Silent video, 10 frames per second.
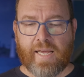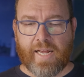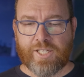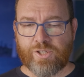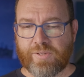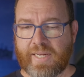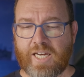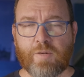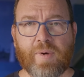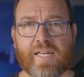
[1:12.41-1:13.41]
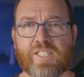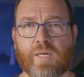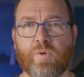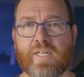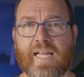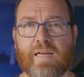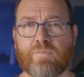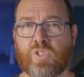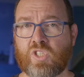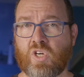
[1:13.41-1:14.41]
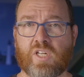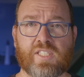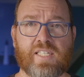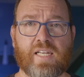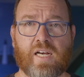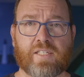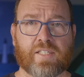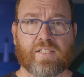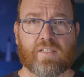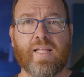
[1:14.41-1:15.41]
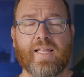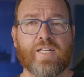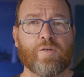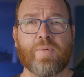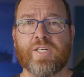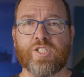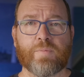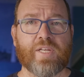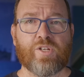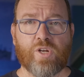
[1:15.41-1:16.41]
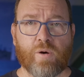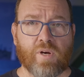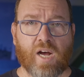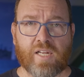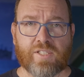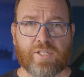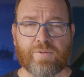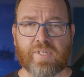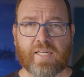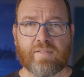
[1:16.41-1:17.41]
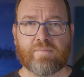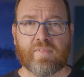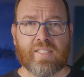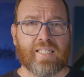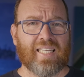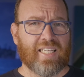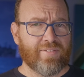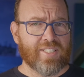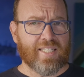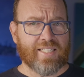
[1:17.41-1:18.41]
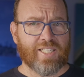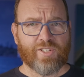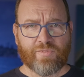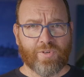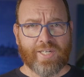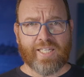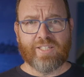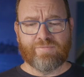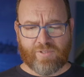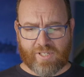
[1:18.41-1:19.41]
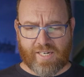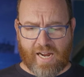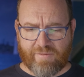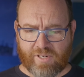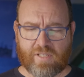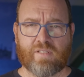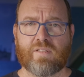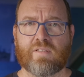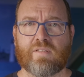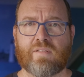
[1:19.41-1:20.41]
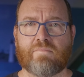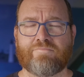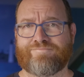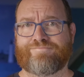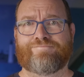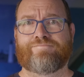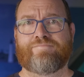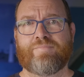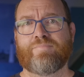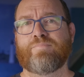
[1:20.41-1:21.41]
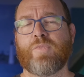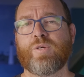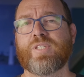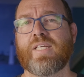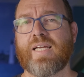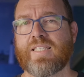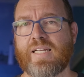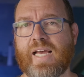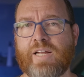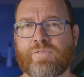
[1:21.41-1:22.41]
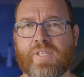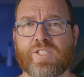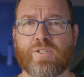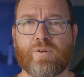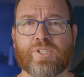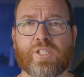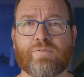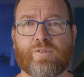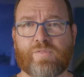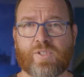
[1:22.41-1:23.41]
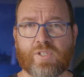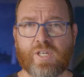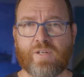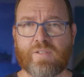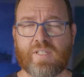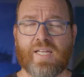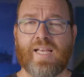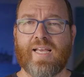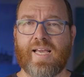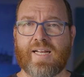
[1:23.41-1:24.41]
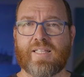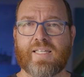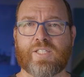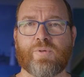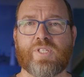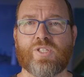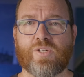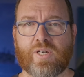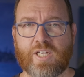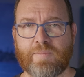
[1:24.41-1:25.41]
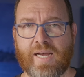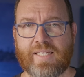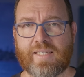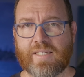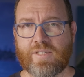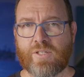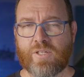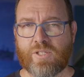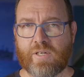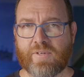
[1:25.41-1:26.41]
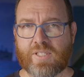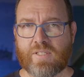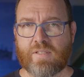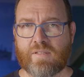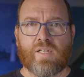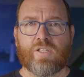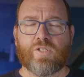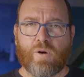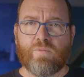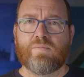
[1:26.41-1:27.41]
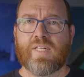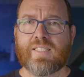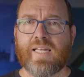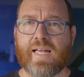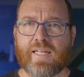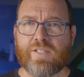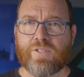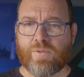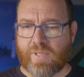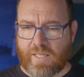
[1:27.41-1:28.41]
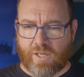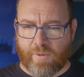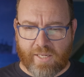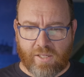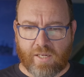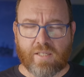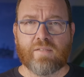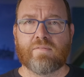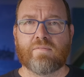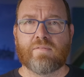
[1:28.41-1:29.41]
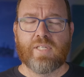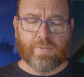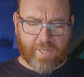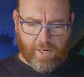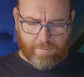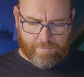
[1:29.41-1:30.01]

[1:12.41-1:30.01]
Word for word: It's created by someone named Chauncey Hunter, and there appears to be no cost to using it. He even says it's free forever. Mostly it's an ad for his Notion referral code and a link to his Startup Ideas service. So let's get into the quick look. Here we go.